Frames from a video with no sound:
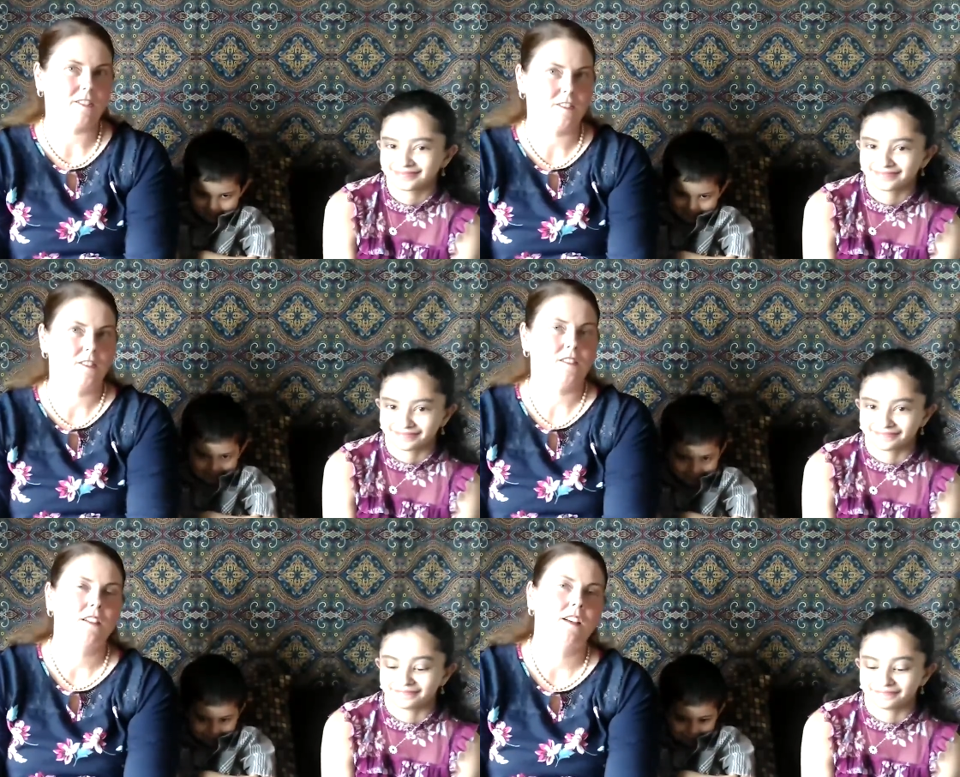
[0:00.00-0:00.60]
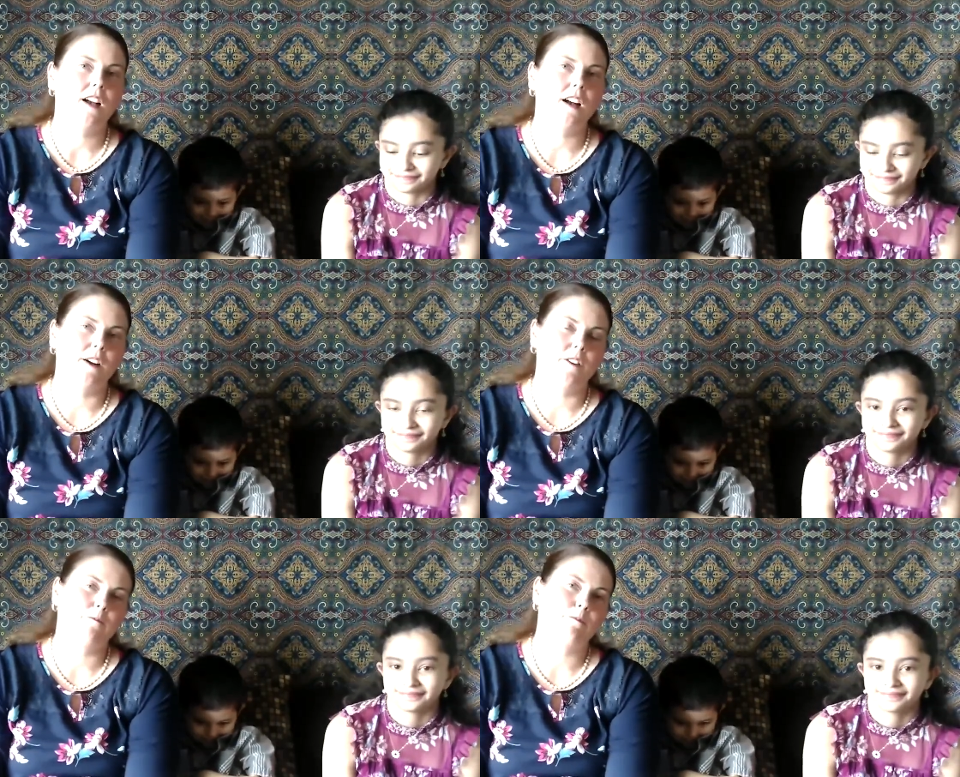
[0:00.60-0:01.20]
Speaker 1: Mm -hmm.
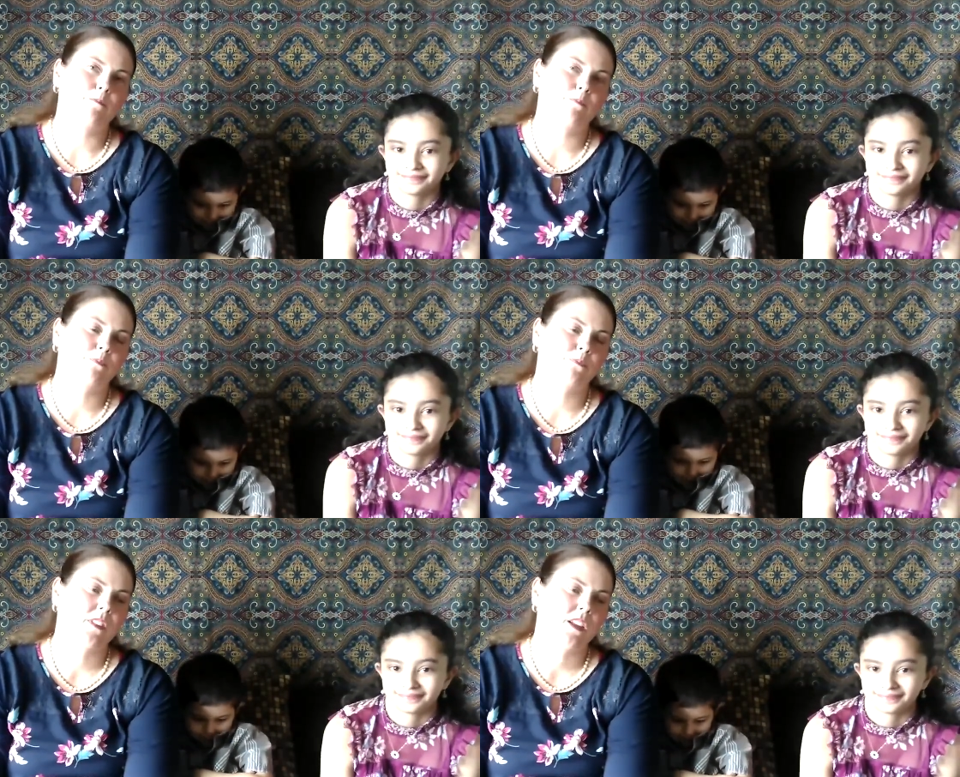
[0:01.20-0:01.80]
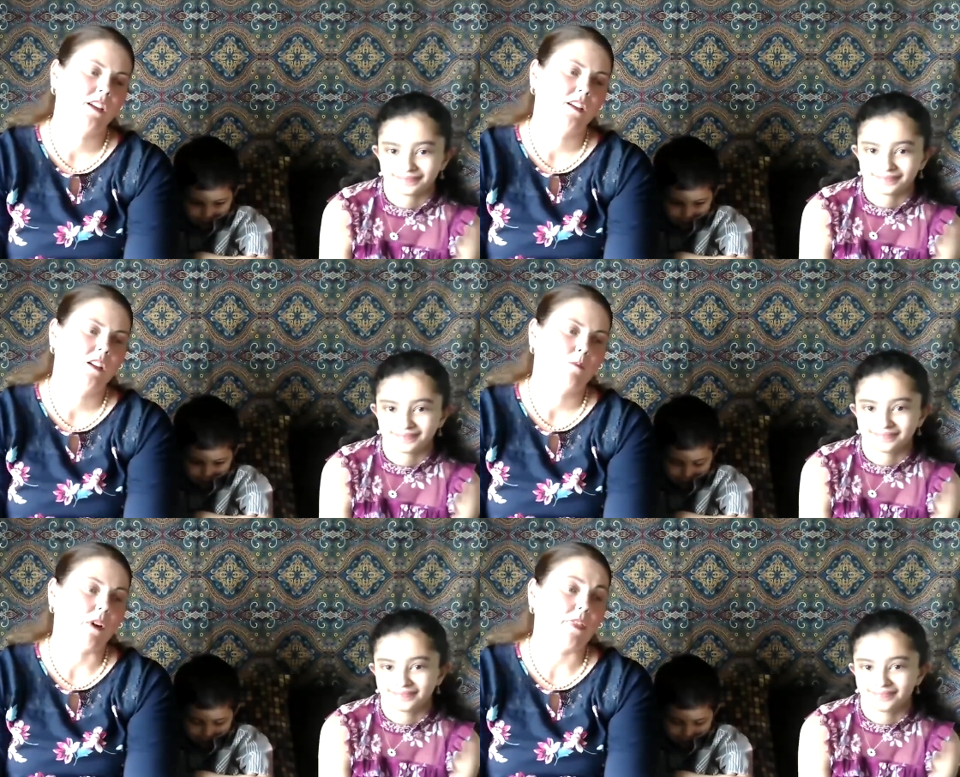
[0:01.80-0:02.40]
Um,
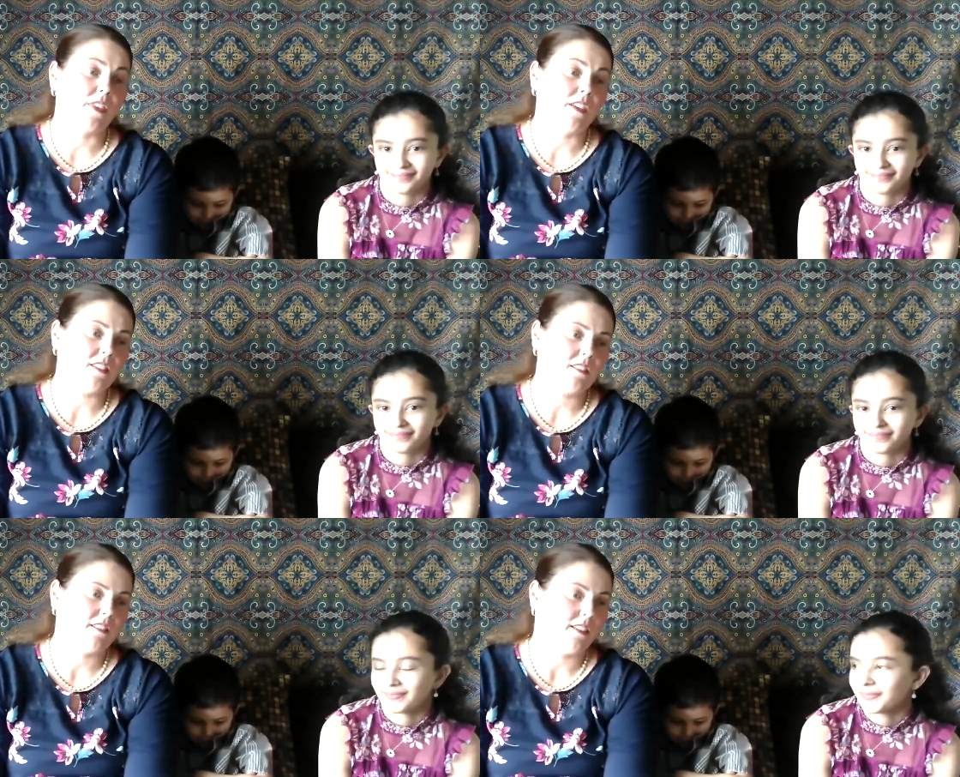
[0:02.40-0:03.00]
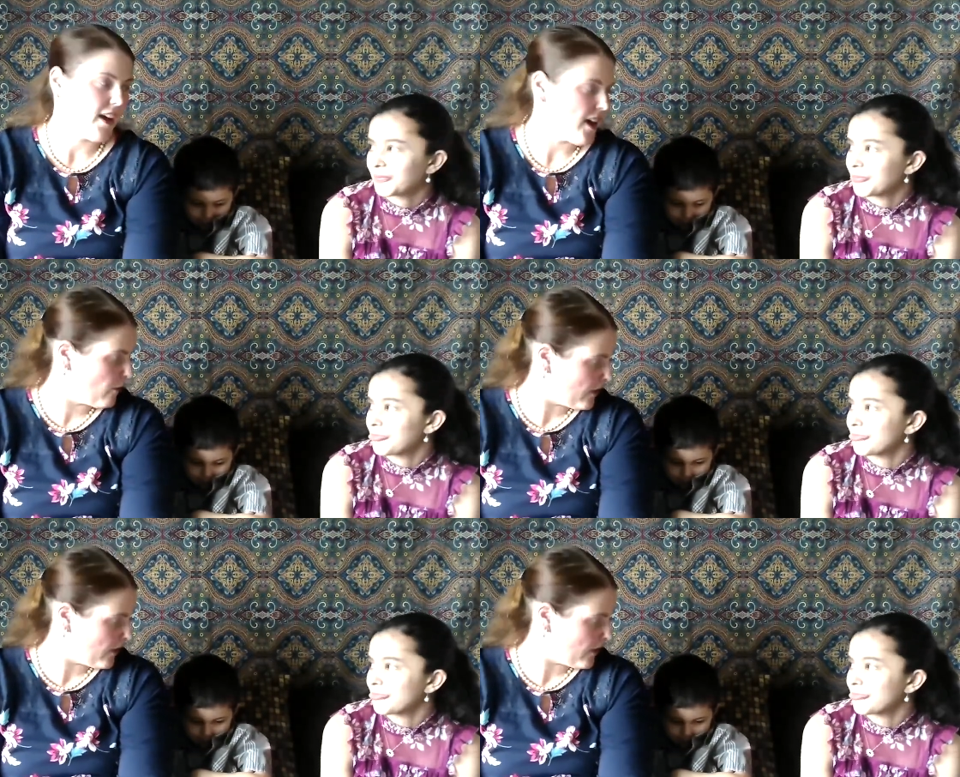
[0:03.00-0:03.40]
but this, yeah,